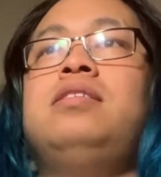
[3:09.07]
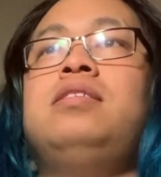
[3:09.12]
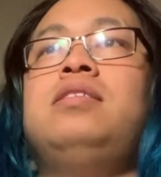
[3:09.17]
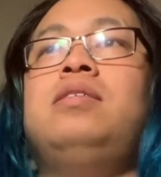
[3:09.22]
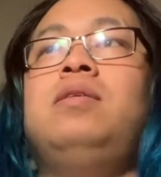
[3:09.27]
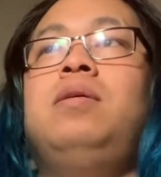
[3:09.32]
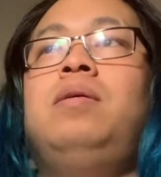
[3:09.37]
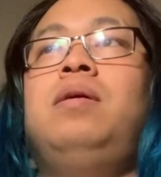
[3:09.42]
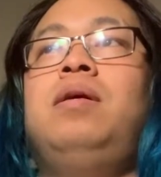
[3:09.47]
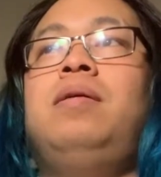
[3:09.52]

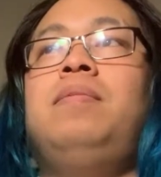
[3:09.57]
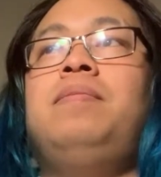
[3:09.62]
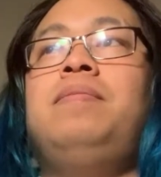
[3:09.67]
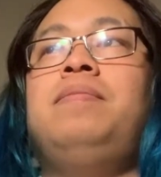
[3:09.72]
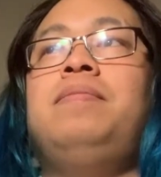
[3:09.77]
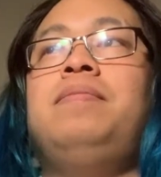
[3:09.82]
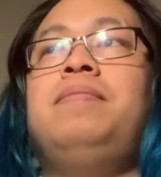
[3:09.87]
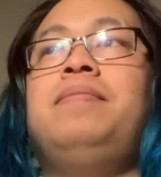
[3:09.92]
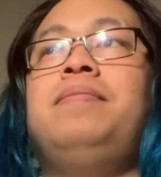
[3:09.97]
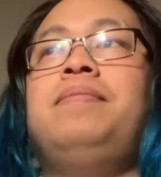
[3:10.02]
So
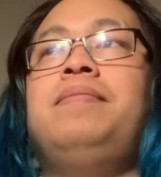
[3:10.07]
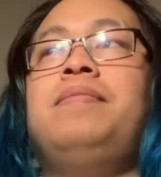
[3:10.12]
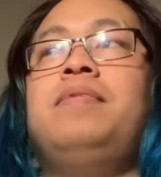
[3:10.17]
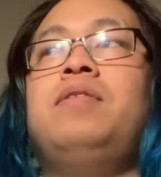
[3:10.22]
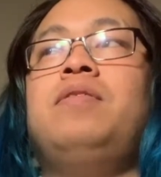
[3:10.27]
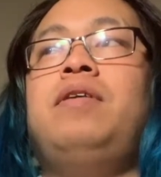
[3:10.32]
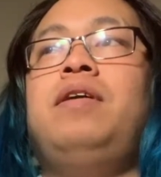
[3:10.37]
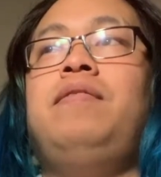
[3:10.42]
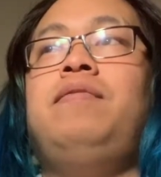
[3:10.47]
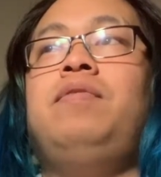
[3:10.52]
I'm
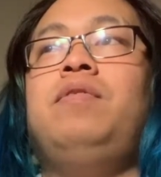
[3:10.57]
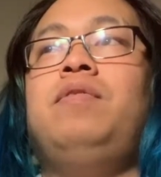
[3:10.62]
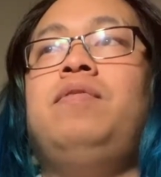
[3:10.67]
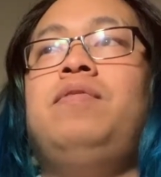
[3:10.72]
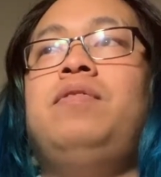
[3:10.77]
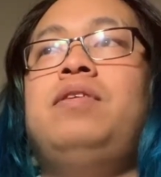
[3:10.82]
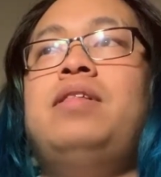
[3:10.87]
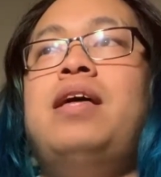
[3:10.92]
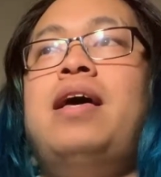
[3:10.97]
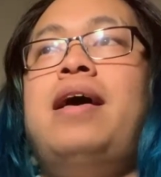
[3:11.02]
grateful
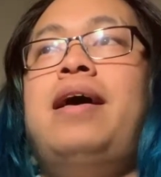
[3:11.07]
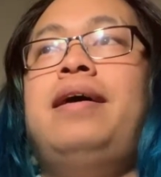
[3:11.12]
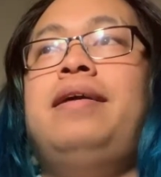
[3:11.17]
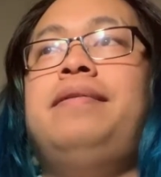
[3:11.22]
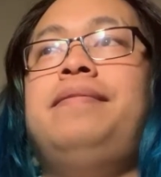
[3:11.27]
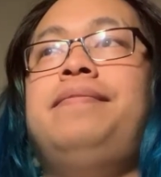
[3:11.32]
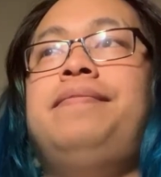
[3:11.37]
for that.